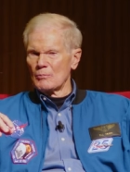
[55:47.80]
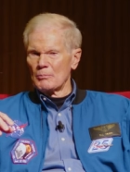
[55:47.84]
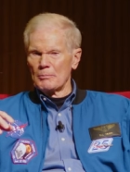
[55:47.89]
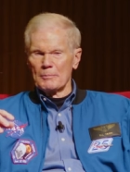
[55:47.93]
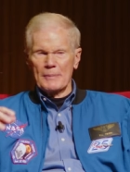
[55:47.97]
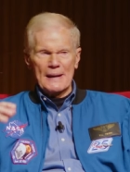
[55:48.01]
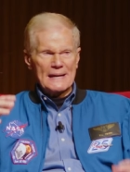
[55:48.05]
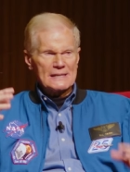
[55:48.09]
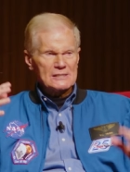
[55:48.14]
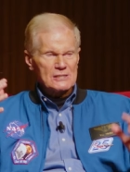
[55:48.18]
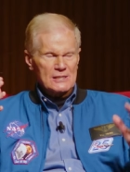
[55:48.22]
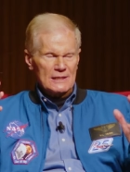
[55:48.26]
people...
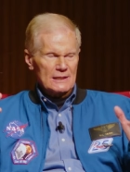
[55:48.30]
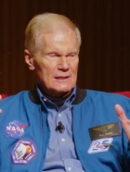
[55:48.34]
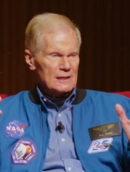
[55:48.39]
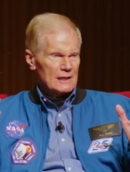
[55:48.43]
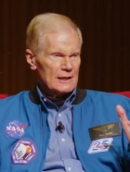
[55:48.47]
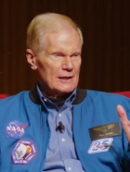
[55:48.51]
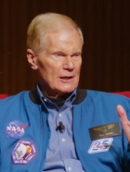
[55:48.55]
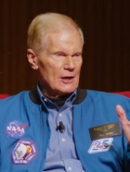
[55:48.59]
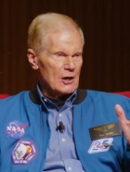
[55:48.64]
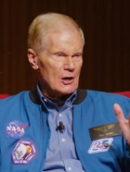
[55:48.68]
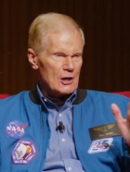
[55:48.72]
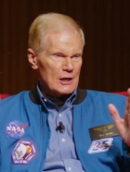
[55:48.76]

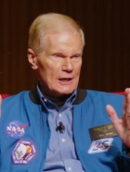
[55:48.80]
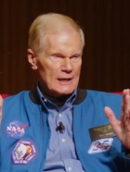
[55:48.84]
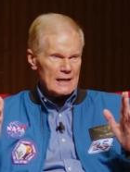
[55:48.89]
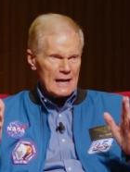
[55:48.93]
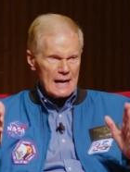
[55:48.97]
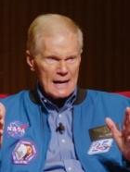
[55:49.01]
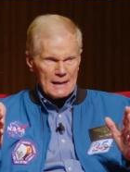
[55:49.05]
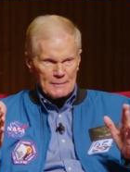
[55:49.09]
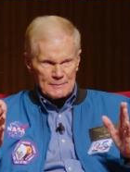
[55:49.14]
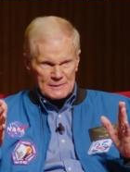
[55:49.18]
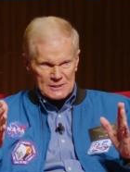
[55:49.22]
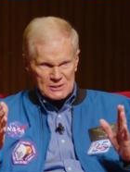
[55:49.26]
basically are a
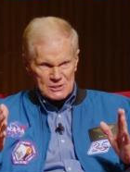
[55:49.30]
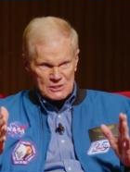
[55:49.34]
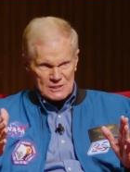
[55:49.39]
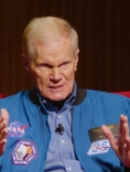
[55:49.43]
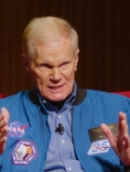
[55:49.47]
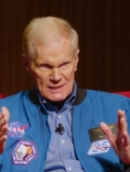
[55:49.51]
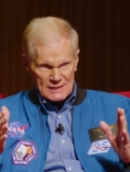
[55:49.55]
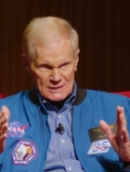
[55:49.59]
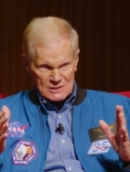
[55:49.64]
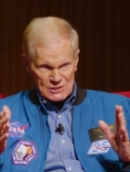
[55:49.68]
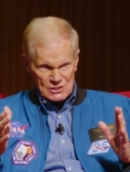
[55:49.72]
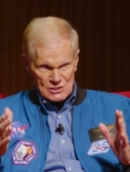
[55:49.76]
common
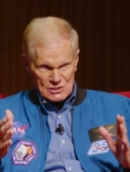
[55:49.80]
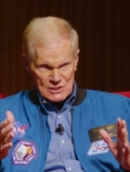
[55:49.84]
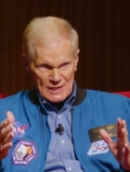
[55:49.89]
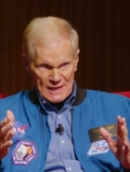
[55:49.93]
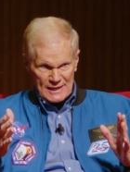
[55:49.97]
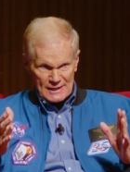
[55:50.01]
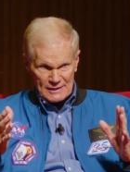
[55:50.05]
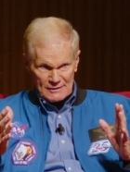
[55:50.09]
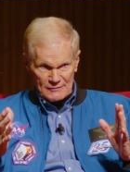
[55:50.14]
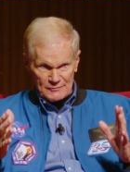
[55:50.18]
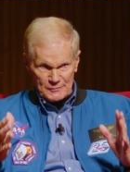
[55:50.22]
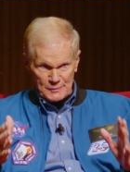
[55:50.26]
sense
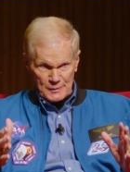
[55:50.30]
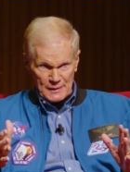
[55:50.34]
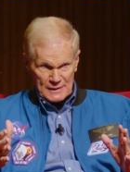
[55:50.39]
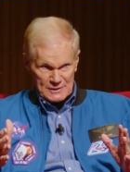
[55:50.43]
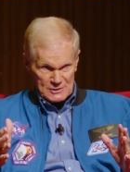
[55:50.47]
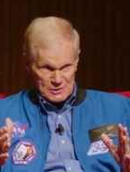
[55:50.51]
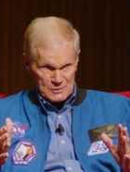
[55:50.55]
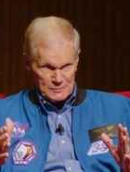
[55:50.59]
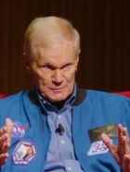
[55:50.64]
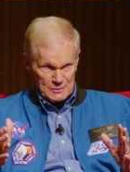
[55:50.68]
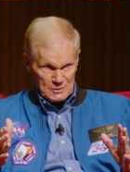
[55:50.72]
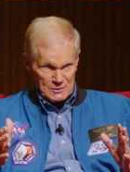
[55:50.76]
set of
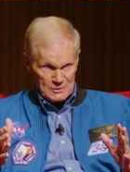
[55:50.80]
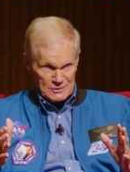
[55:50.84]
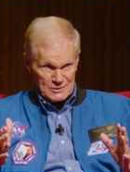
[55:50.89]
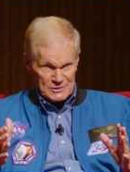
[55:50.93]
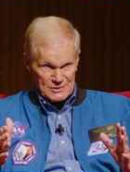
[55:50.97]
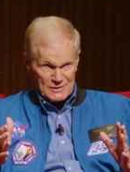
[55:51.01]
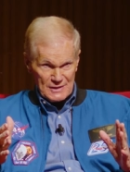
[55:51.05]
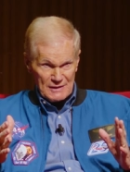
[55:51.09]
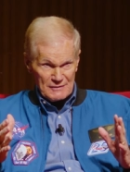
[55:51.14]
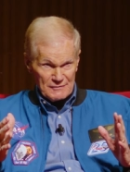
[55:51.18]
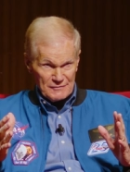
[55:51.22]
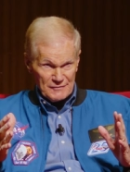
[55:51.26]

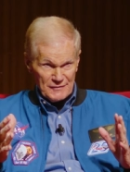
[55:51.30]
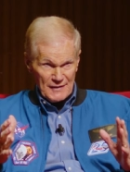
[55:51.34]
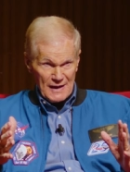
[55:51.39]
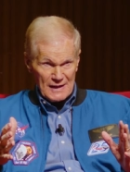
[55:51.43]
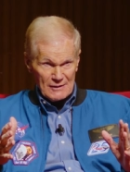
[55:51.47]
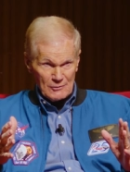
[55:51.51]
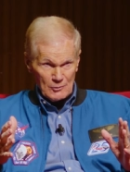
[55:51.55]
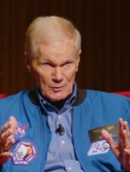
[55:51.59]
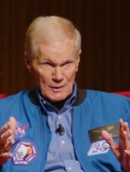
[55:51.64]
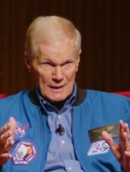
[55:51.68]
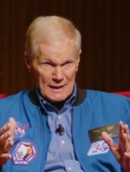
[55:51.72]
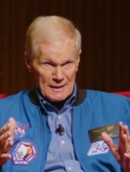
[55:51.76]
principles that
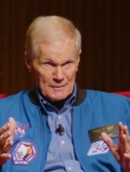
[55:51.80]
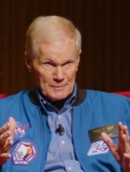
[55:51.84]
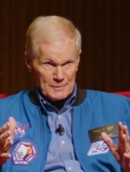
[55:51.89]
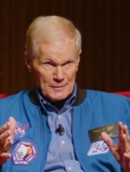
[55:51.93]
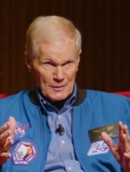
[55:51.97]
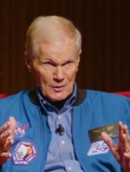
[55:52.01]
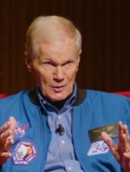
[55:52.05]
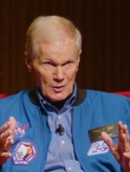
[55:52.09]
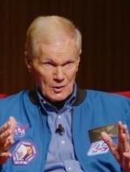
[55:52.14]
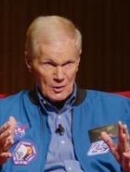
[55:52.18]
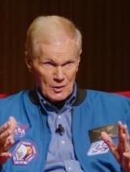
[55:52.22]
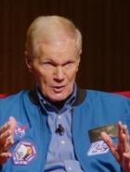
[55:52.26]
follow
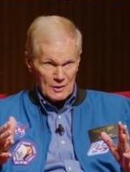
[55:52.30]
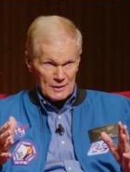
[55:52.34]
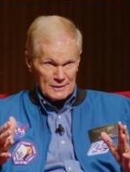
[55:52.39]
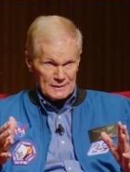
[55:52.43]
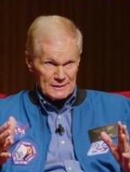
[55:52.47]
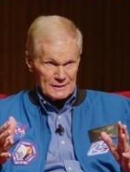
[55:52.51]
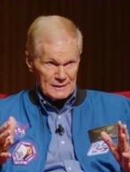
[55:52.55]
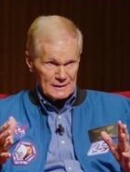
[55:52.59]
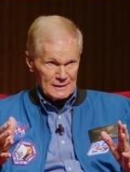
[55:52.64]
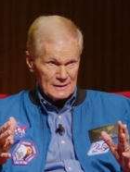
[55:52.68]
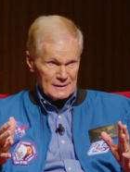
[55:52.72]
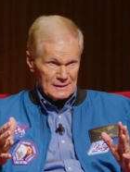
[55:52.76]
up
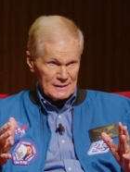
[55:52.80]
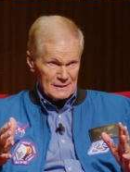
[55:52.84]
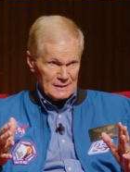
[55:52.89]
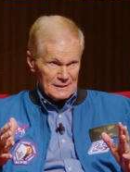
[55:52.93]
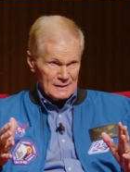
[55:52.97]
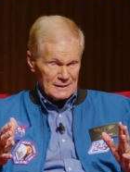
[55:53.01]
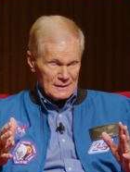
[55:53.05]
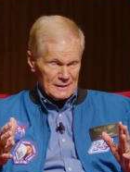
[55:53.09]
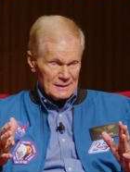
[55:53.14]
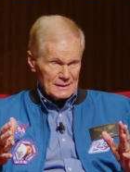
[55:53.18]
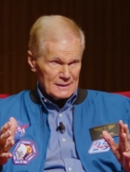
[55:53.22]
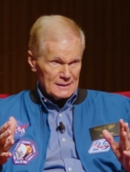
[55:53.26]
on
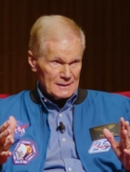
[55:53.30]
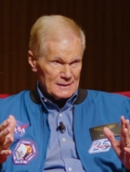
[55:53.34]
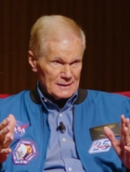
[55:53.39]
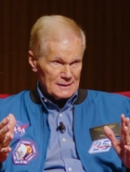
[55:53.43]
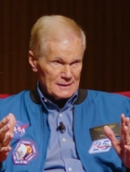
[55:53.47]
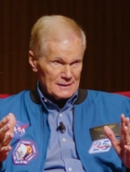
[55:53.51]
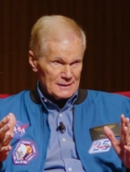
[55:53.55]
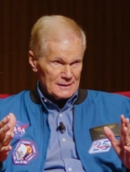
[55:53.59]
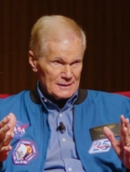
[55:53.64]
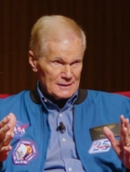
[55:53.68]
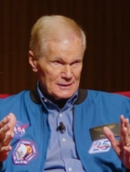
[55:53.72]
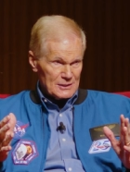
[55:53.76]

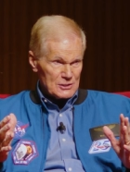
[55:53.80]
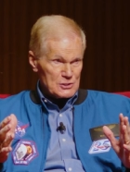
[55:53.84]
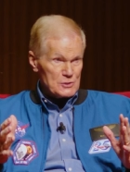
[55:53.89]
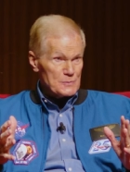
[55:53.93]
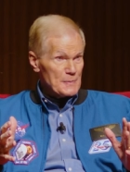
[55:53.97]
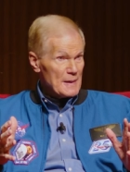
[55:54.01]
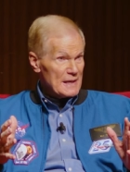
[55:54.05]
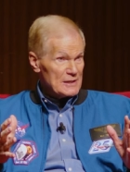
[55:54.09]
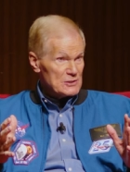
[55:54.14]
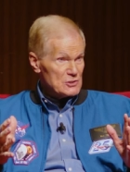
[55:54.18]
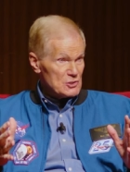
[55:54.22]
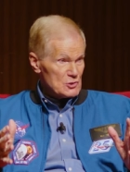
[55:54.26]
the
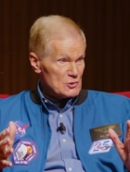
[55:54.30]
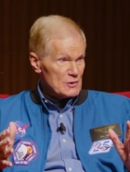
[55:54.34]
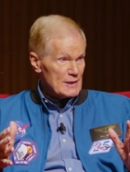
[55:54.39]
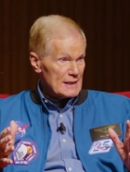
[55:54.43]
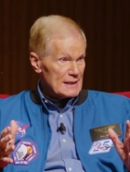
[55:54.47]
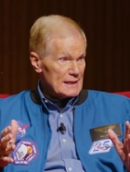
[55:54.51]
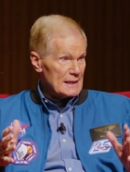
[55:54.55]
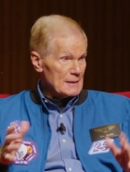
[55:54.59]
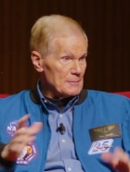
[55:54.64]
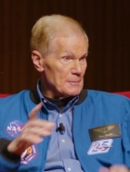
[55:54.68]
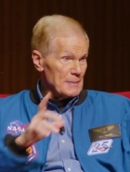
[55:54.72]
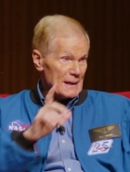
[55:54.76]
Space
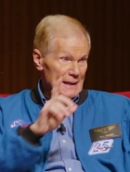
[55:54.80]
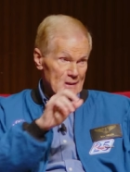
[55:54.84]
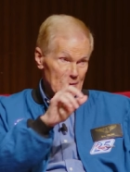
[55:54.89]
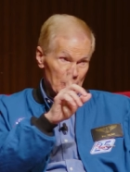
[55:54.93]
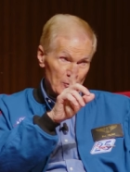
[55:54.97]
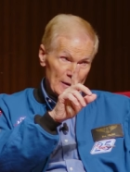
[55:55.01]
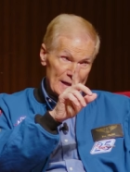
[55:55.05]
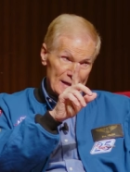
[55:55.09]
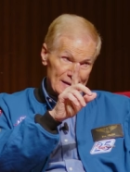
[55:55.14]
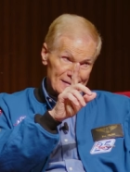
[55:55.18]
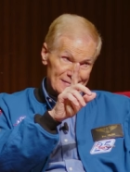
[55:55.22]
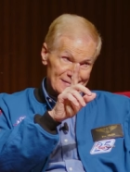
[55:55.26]
Treaty. By the
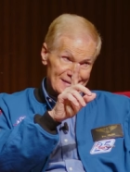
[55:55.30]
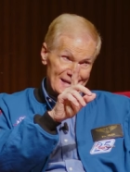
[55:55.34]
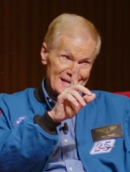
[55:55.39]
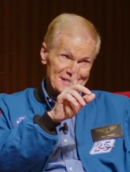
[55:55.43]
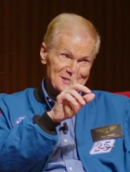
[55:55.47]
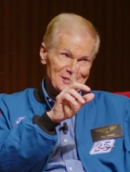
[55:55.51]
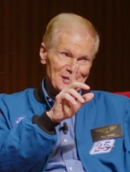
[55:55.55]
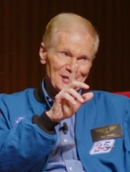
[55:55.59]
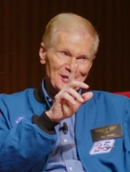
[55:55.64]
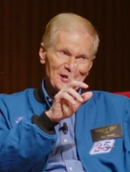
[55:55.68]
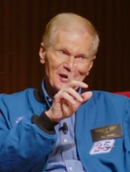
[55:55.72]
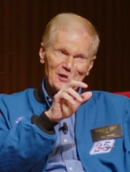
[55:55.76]
way,
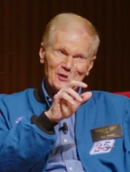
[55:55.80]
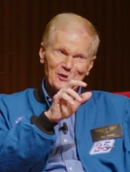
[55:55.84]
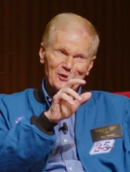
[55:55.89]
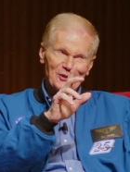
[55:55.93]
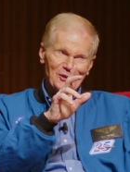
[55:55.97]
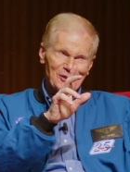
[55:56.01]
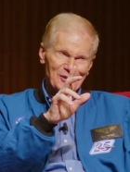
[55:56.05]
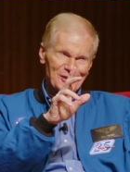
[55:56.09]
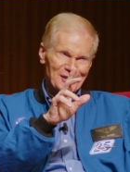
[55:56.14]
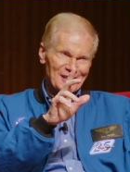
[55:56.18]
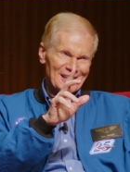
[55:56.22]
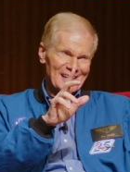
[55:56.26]
that's
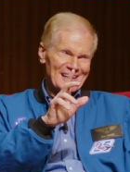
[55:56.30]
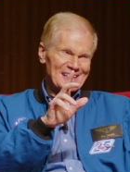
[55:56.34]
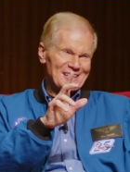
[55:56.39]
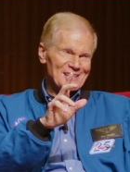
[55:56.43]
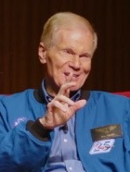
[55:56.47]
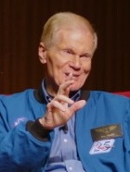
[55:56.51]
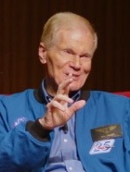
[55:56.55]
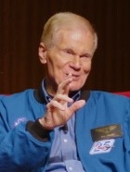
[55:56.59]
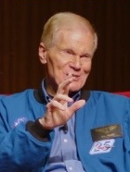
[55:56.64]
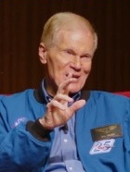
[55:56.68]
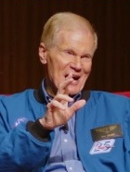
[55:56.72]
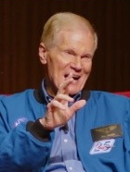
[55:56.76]
another
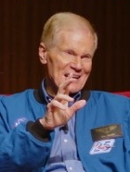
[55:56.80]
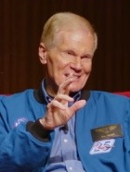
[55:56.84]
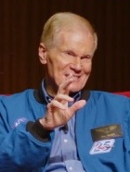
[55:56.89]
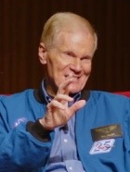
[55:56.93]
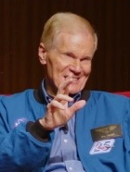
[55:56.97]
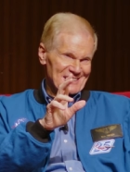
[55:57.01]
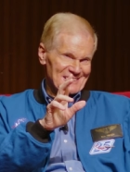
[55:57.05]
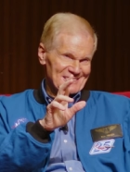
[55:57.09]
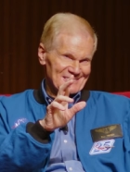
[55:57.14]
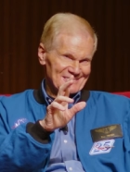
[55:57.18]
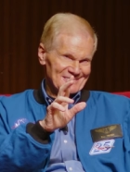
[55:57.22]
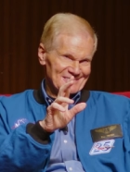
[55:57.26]
Lyndon
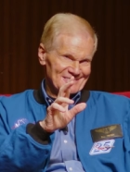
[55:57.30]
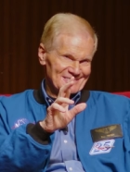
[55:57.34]
Johnson.